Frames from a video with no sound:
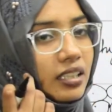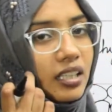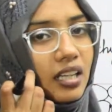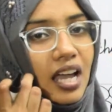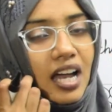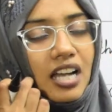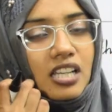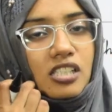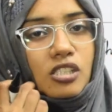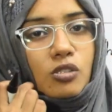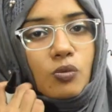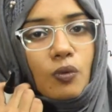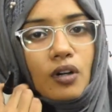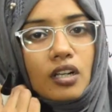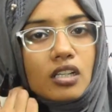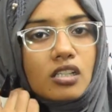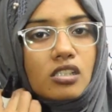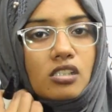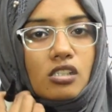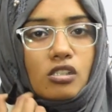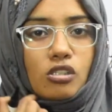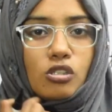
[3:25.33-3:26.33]
the last one
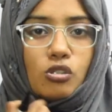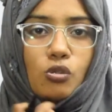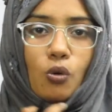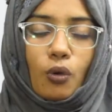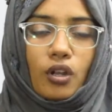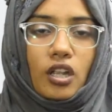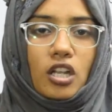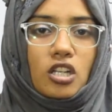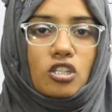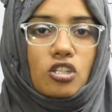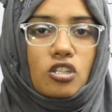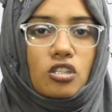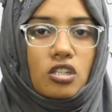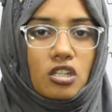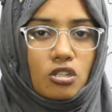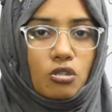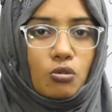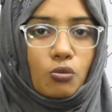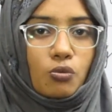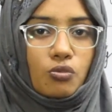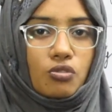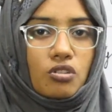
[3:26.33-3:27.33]
is storage
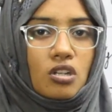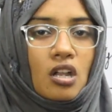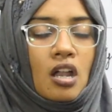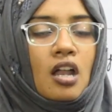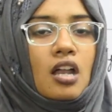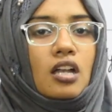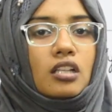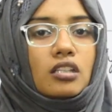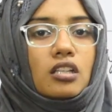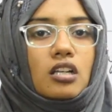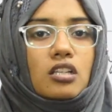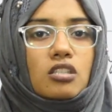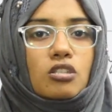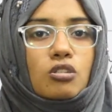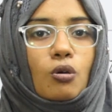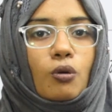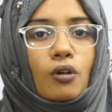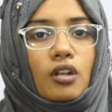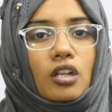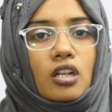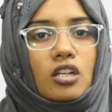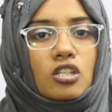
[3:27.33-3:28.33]
tissues. The
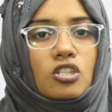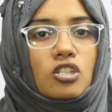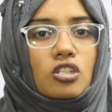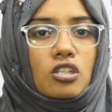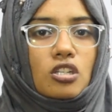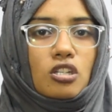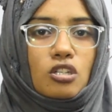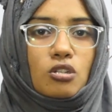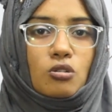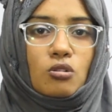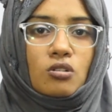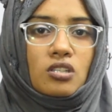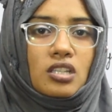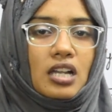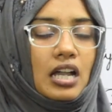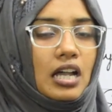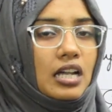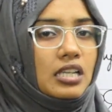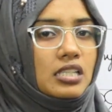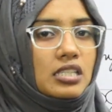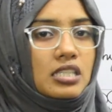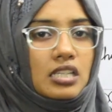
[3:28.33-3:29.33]
storage tissues
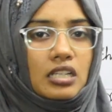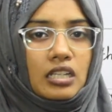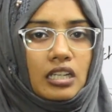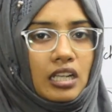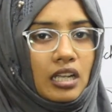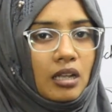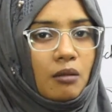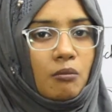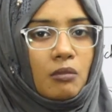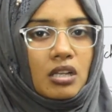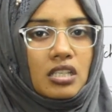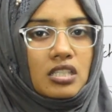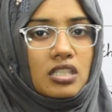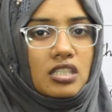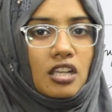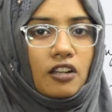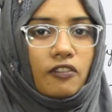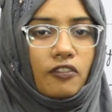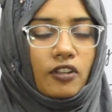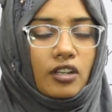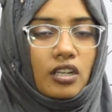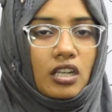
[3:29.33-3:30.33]
as the name
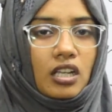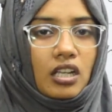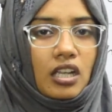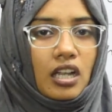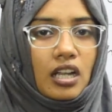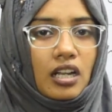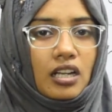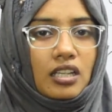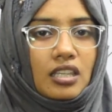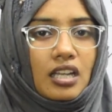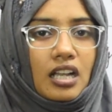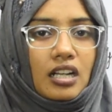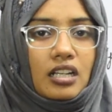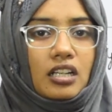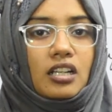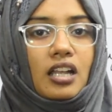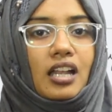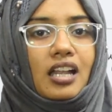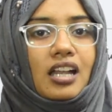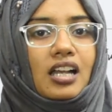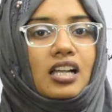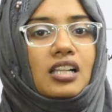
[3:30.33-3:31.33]
itself indicate that
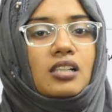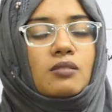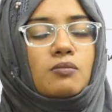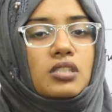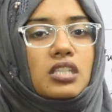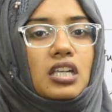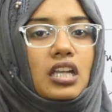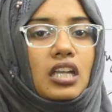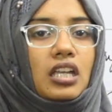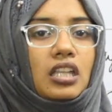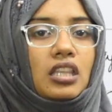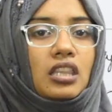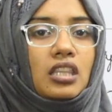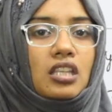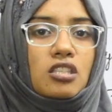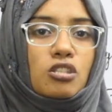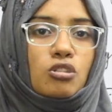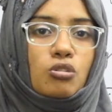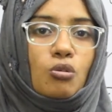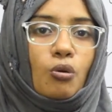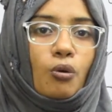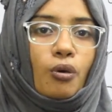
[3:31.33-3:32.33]
it helps in the
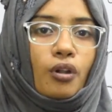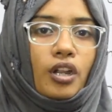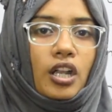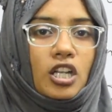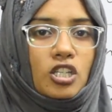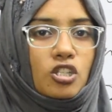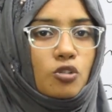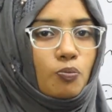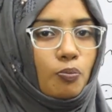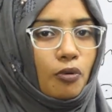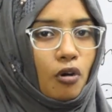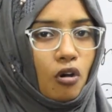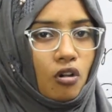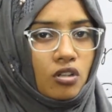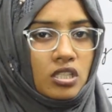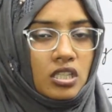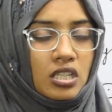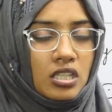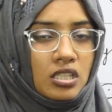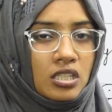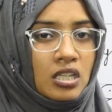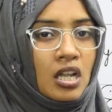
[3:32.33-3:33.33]
storage
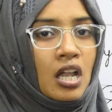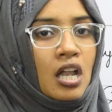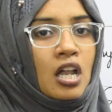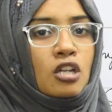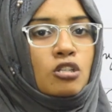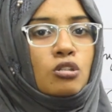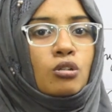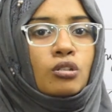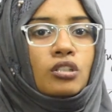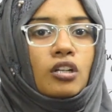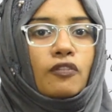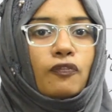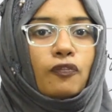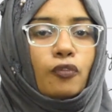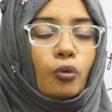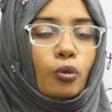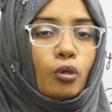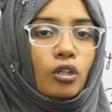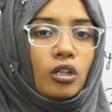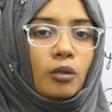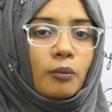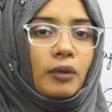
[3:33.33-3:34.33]
process. So the
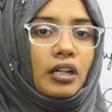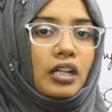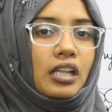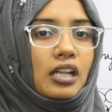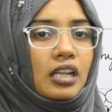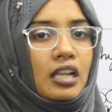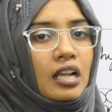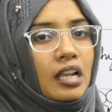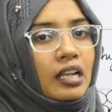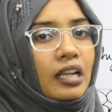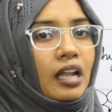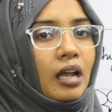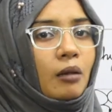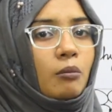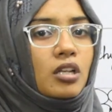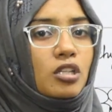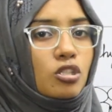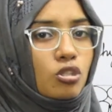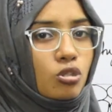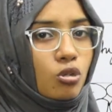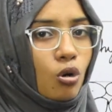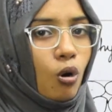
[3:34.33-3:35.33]
food material can
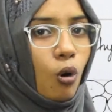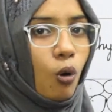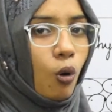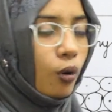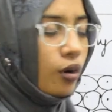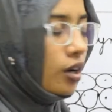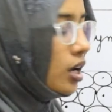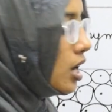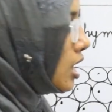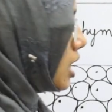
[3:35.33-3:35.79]
be stored